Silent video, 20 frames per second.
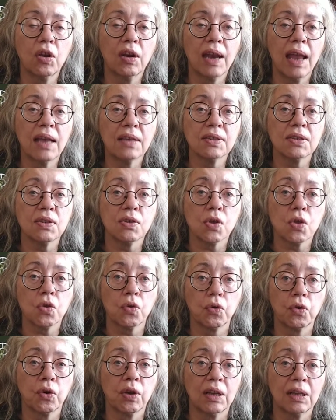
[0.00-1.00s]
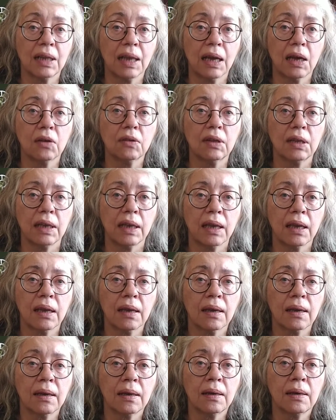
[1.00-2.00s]
your N A Ses through Cloud
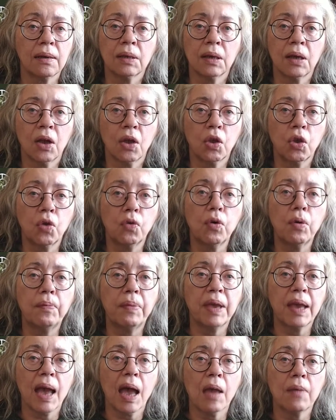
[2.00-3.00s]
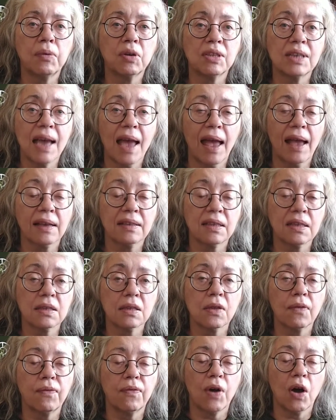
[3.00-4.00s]
Link, you will be able to access
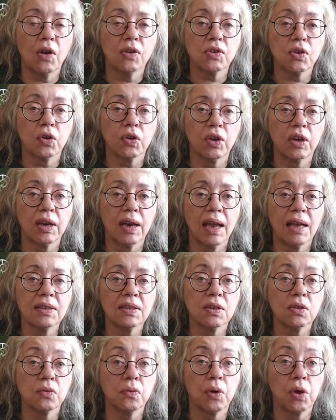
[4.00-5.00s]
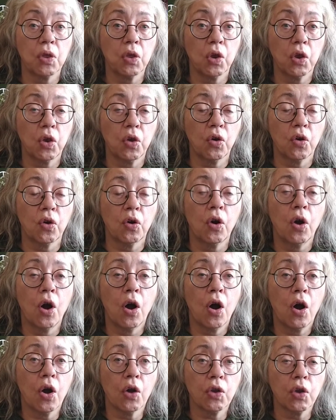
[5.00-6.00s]
the files on your N A Ses, whether you're
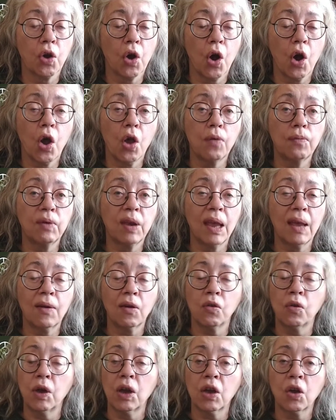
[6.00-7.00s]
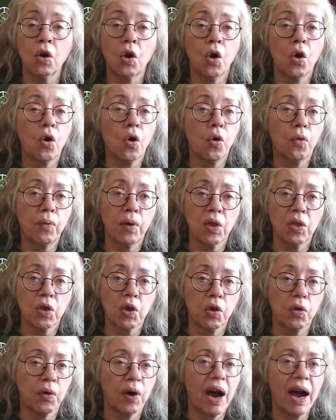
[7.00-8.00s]
on your home network or whether
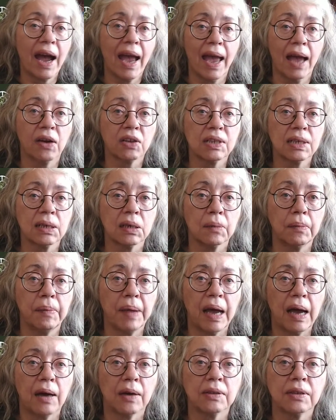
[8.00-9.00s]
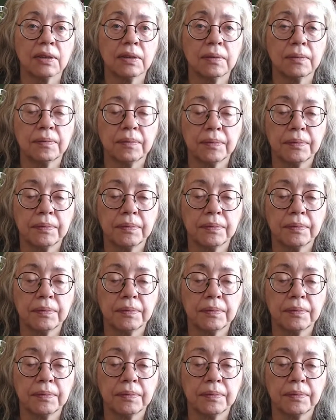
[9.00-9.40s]
you are out and about.